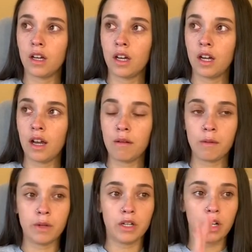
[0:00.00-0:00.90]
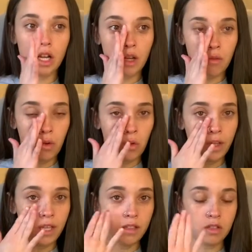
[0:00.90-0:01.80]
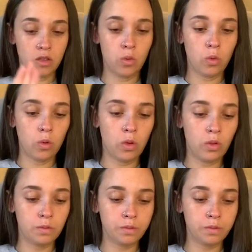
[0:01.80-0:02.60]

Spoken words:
I remember enrolling in school,